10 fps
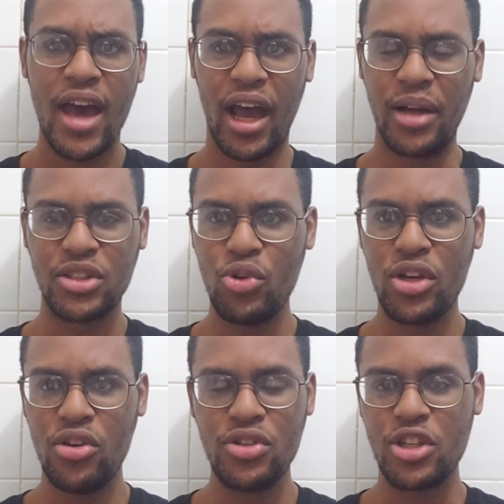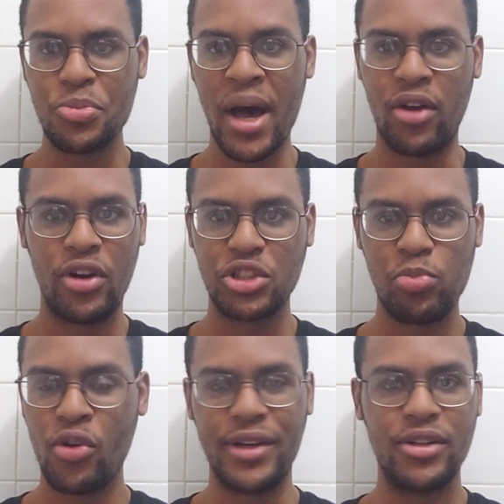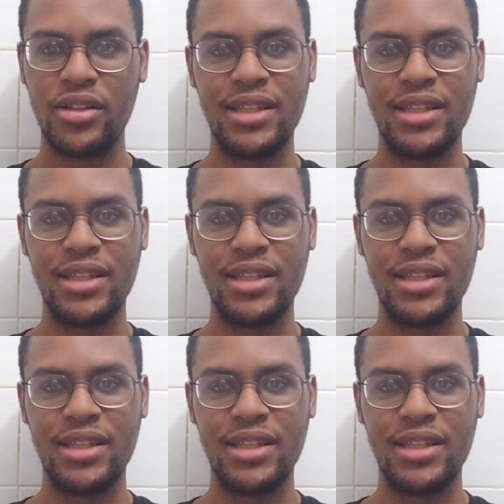uh, so we can use this power exploiter.